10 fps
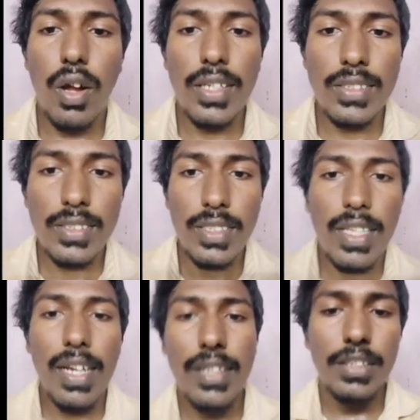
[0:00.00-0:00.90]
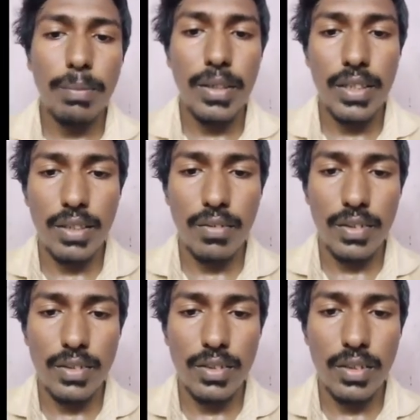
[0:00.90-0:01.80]
coins, there are independent
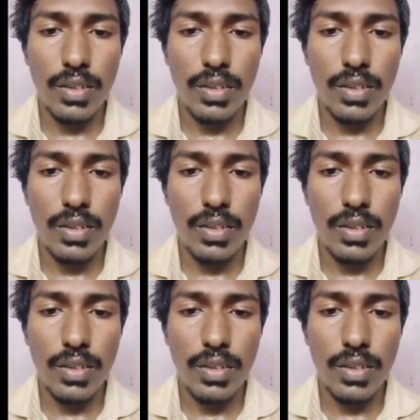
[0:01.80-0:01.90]
events.